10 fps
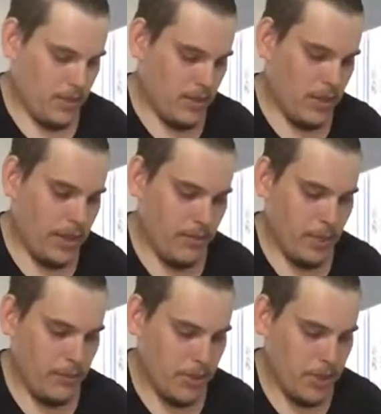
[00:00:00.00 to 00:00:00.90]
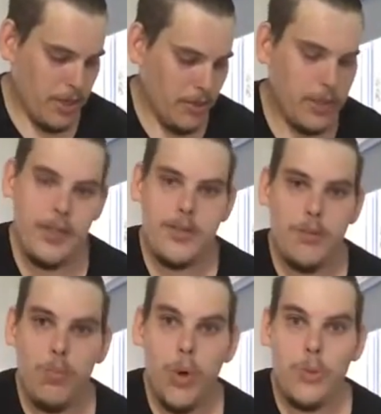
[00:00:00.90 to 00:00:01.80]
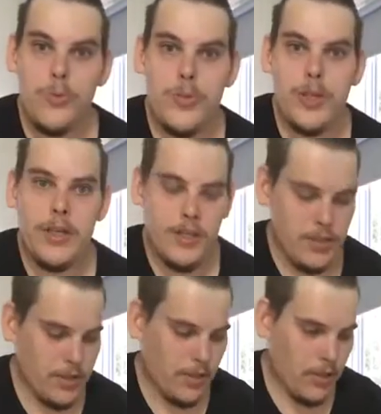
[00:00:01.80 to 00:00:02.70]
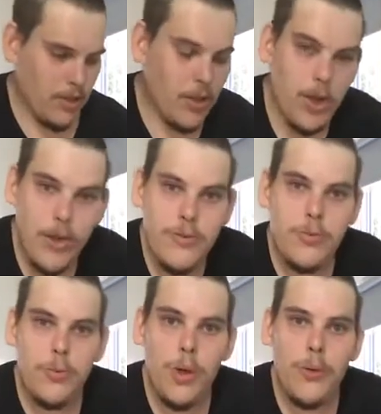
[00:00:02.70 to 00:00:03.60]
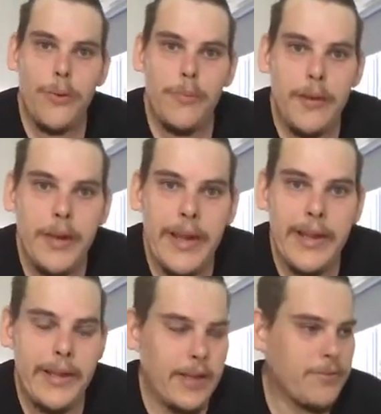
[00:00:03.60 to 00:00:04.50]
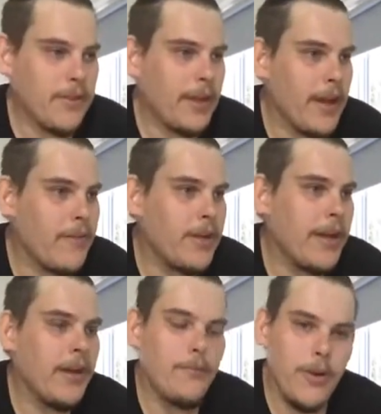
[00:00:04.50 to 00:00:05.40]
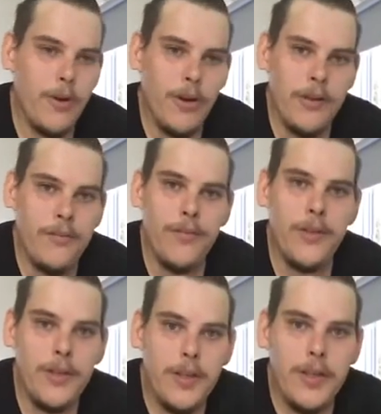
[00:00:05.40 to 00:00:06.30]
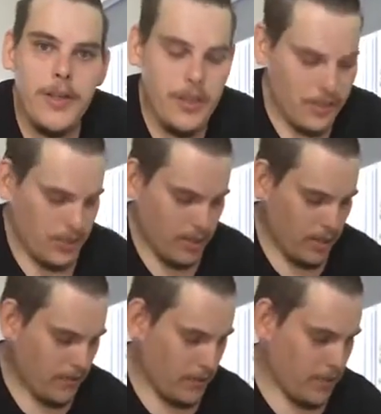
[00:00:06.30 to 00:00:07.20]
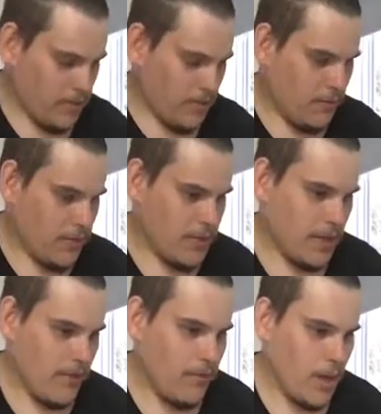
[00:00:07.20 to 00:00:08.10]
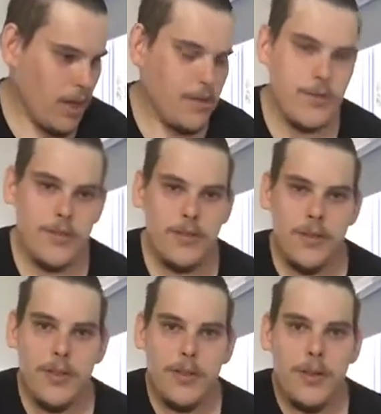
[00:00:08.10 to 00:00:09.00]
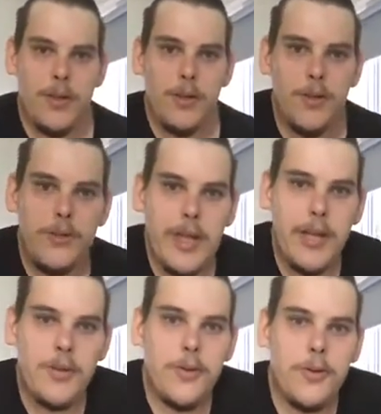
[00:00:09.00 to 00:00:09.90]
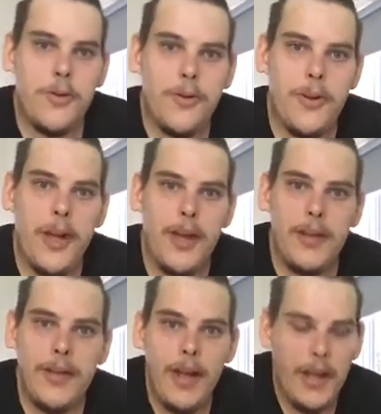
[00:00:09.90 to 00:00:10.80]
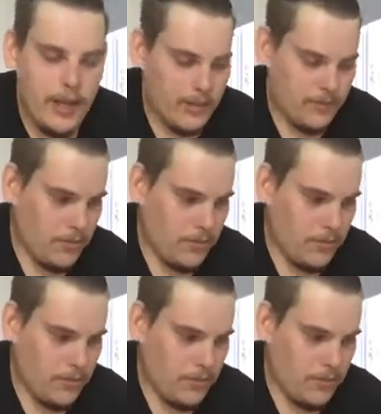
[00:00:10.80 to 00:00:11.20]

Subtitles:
Today I'm going to be showing you some wattle seed. It's a coastal wattle I've been lucky enough to gather down where I live in the south coast of New South Wales, a little town called Ulladulla.